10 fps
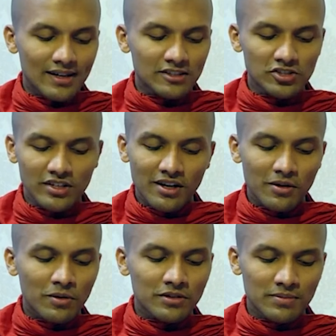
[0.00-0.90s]
let's share
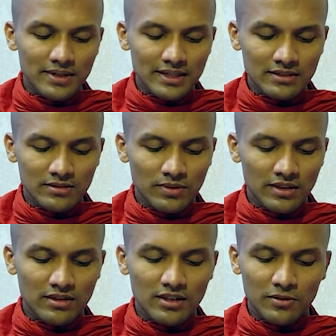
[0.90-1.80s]
all the merits
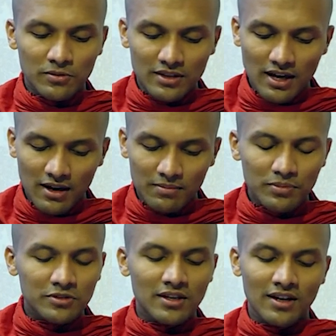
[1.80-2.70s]
with
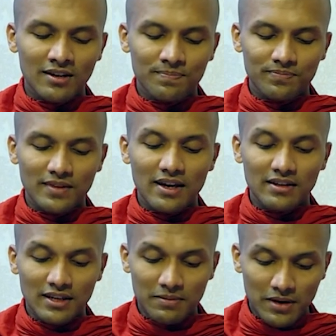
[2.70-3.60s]
Dinudahamputa and
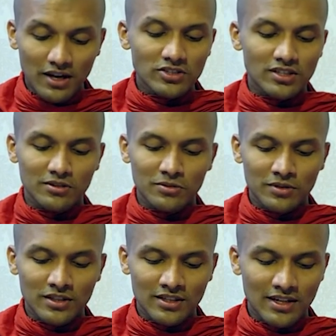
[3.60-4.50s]

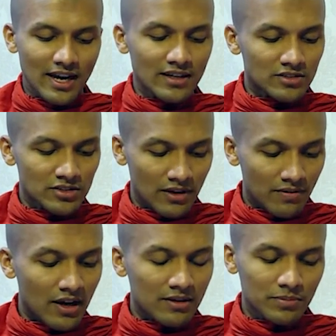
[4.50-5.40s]
Imashadua and
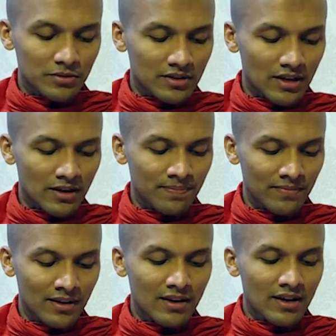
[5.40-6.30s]
Shevanputa,
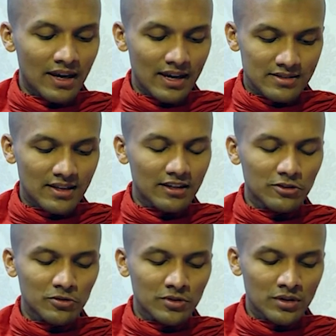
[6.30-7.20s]

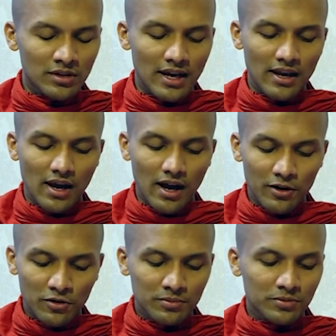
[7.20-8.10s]
Hesalidua and
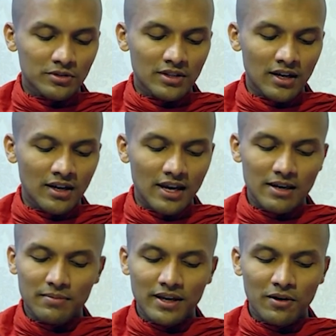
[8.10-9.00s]
Ayonputa,
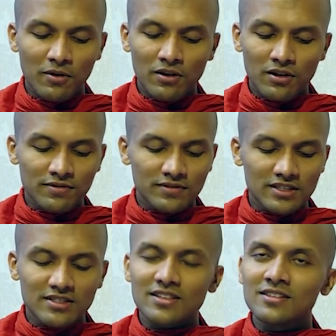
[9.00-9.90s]
and may all of
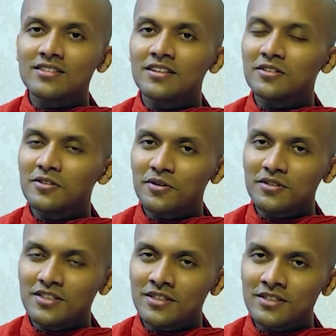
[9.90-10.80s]
these sons and
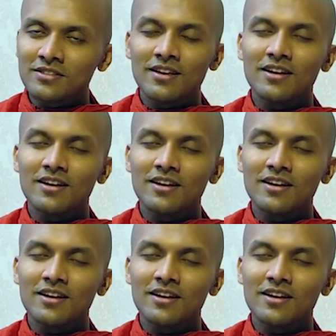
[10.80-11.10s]
daughters